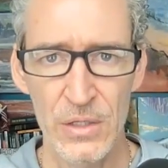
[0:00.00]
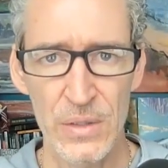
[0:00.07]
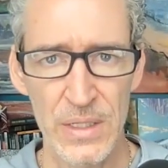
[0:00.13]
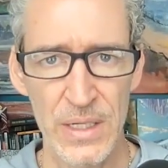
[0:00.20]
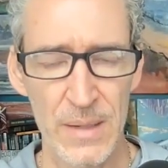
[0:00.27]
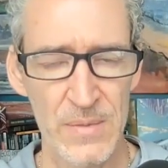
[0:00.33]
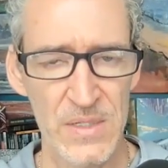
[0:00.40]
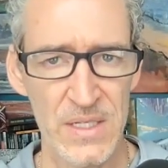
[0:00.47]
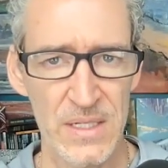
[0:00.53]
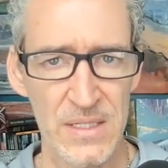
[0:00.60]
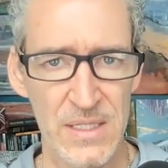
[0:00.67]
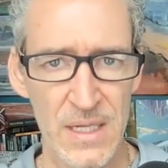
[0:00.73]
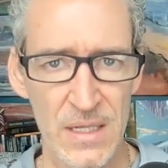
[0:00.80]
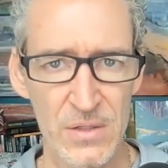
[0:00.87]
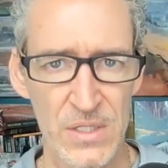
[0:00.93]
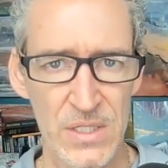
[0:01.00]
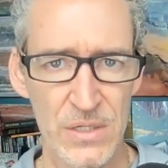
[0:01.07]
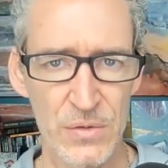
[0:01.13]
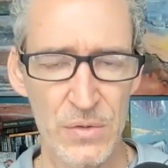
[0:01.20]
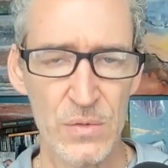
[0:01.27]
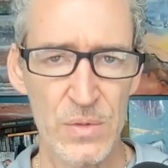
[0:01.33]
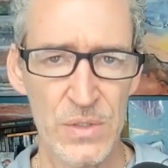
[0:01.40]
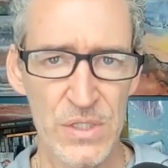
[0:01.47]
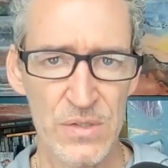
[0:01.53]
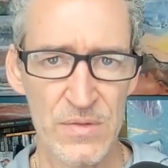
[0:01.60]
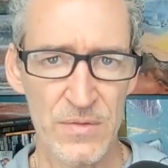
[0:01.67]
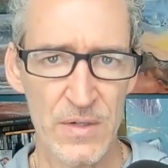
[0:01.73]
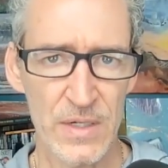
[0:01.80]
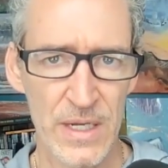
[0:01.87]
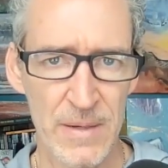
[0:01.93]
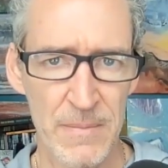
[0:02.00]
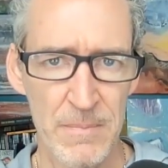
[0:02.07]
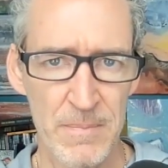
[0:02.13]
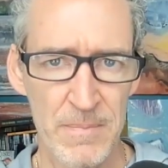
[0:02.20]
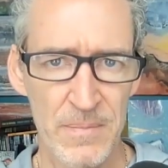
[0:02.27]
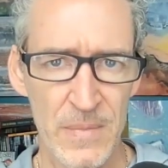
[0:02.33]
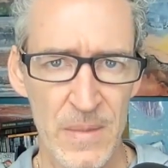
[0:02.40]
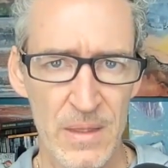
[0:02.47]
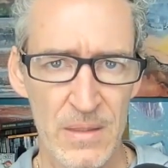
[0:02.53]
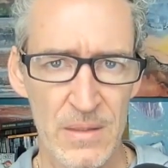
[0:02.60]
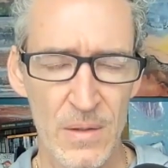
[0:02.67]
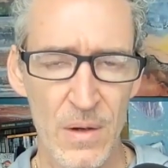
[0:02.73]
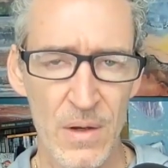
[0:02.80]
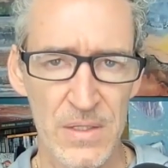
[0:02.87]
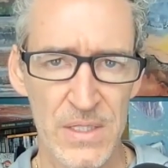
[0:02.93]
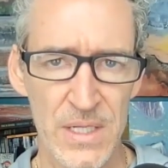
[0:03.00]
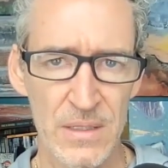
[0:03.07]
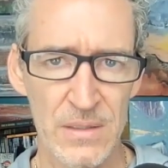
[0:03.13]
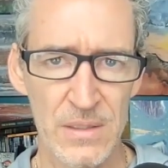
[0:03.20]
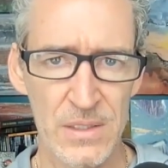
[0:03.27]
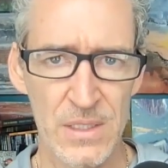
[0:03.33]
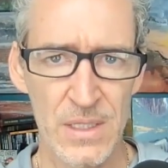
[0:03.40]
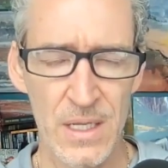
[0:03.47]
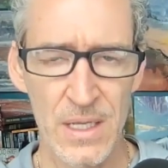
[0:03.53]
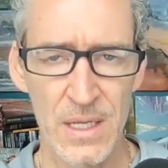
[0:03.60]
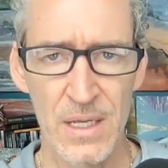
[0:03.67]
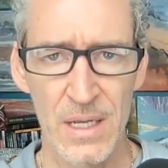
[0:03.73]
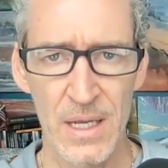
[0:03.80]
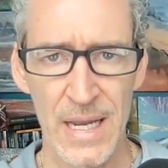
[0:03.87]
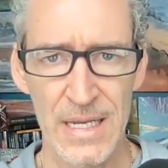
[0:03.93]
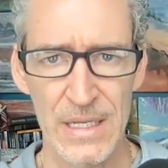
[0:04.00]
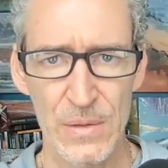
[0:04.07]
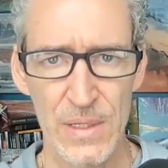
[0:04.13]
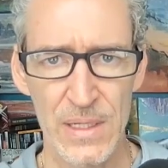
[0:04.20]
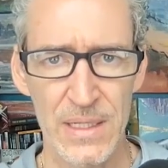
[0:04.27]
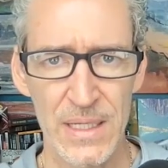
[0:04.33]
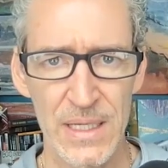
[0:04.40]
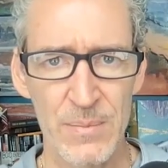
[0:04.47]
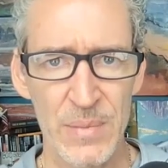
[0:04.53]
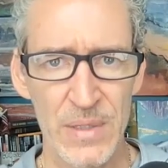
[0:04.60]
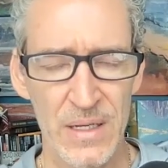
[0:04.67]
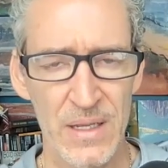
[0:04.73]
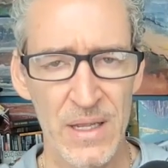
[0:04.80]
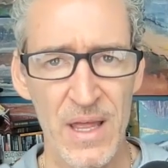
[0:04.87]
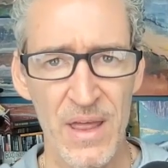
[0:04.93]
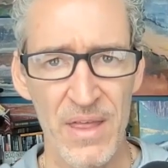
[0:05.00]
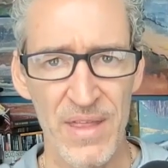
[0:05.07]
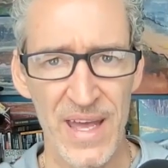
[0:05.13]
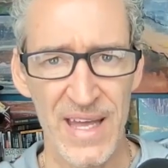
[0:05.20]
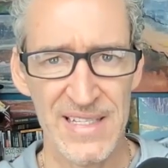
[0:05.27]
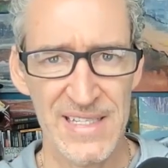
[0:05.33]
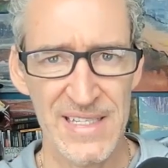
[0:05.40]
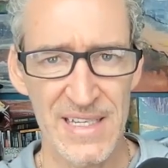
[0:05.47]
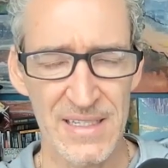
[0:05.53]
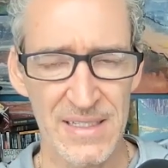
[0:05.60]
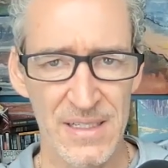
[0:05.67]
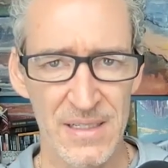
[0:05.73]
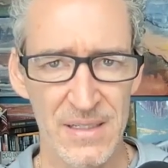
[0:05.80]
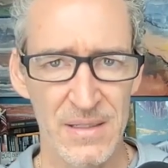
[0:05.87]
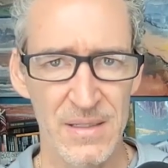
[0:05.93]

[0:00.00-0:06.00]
You need Amazon Seller Central, which is free to all sellers, and you need Keepa. That's it.